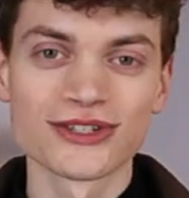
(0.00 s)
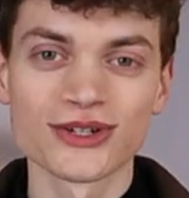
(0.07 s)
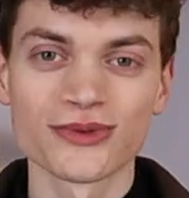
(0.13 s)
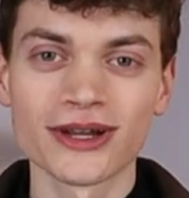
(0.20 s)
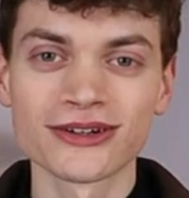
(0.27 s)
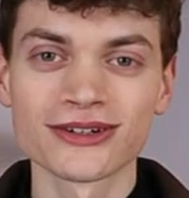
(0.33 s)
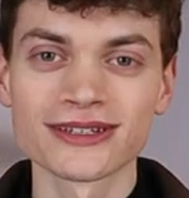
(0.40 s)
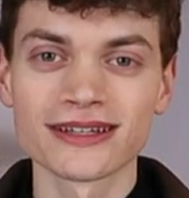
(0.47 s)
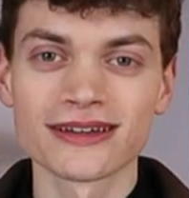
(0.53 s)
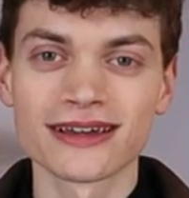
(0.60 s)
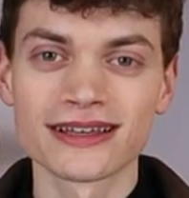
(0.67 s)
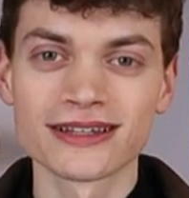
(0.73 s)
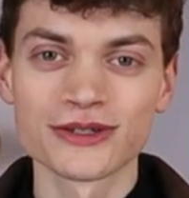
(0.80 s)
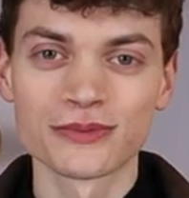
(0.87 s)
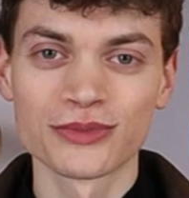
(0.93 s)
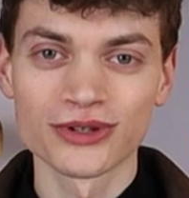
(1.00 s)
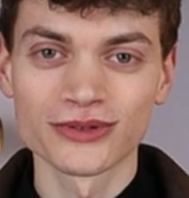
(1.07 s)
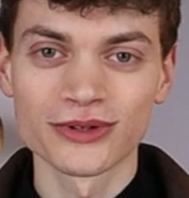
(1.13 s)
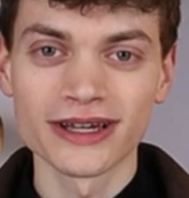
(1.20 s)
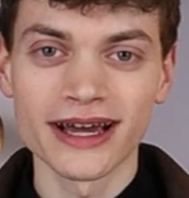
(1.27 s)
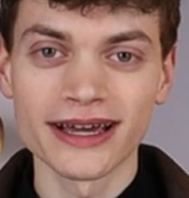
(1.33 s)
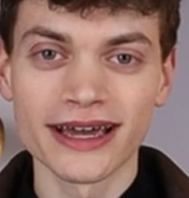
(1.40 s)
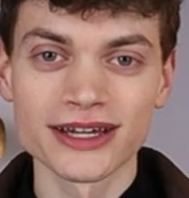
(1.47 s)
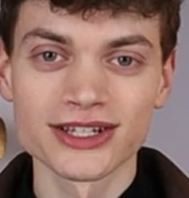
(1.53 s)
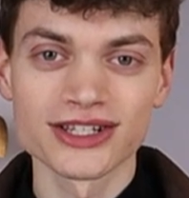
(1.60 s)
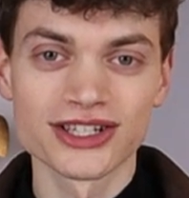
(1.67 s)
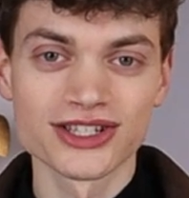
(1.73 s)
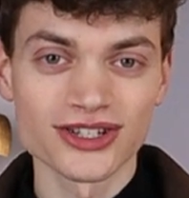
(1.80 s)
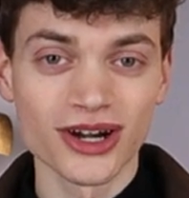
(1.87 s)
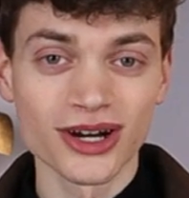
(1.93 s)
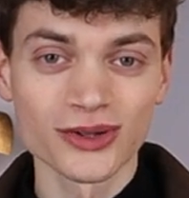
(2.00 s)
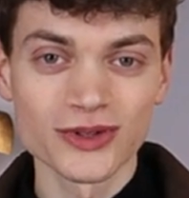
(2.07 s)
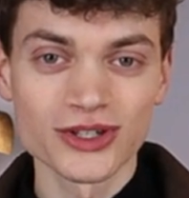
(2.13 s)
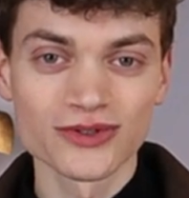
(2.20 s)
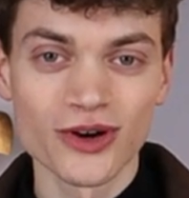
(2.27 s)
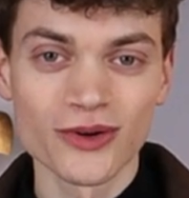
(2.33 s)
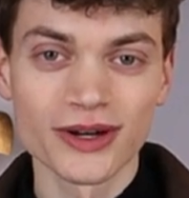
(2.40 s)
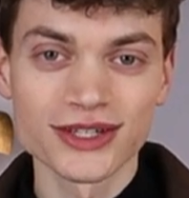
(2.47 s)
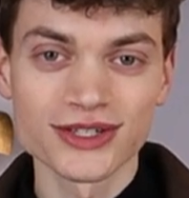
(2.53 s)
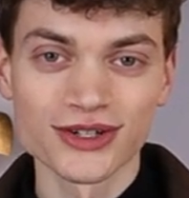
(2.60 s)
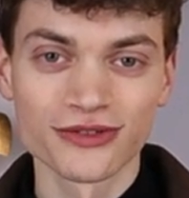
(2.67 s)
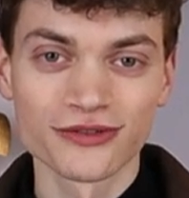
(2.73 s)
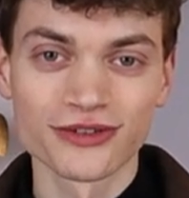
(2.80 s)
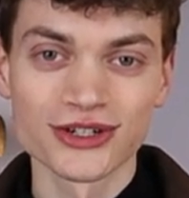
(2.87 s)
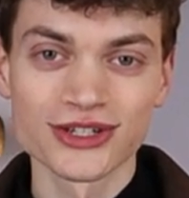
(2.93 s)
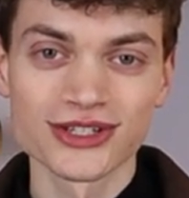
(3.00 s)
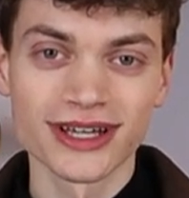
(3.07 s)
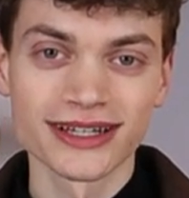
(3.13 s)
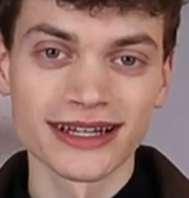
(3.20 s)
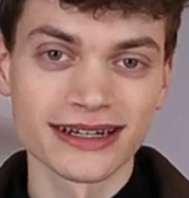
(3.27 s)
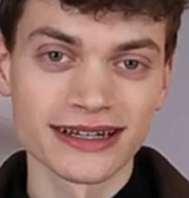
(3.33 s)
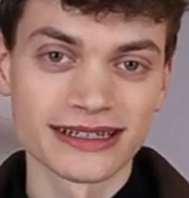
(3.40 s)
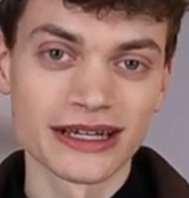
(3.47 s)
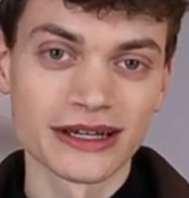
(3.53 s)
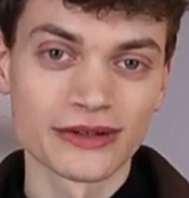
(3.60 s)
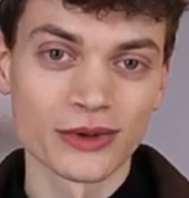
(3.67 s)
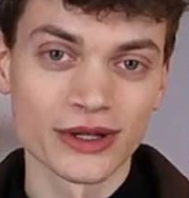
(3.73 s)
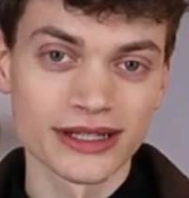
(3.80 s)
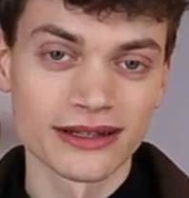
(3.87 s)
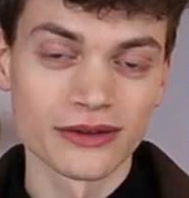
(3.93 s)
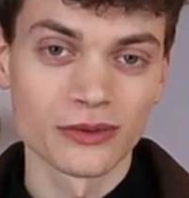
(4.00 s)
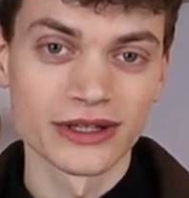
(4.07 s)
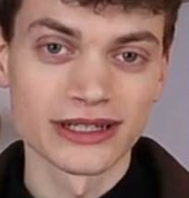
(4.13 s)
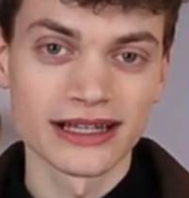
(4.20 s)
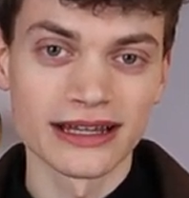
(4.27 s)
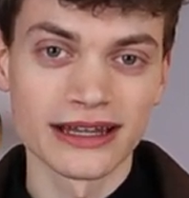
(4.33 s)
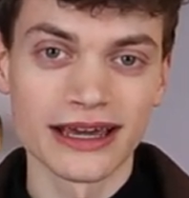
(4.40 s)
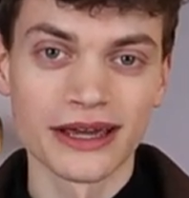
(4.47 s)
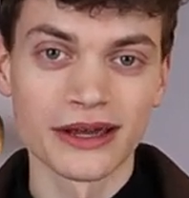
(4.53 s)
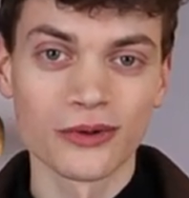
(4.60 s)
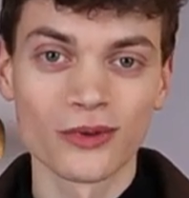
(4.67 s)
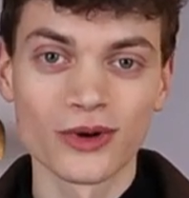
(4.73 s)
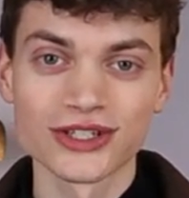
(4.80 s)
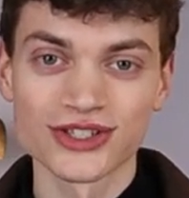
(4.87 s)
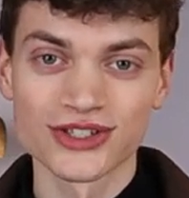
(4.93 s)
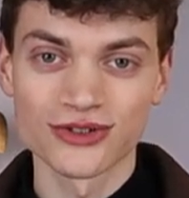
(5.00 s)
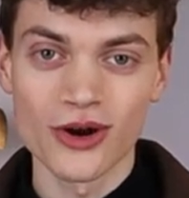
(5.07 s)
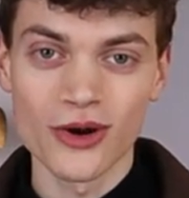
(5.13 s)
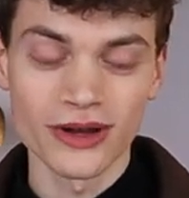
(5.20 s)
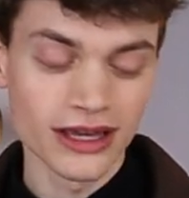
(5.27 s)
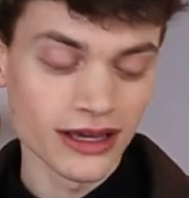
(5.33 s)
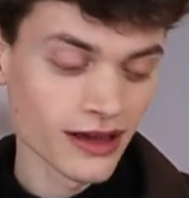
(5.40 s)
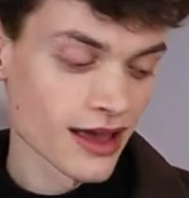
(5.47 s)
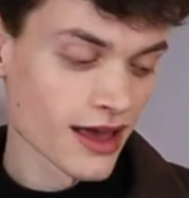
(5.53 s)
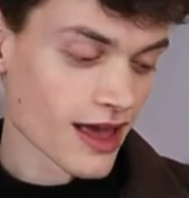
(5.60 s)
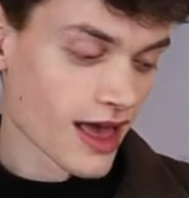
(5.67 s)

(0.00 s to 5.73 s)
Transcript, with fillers: So when I got into pottery, I actually started with throwing. So the first thing that I did with, with clay was throwing.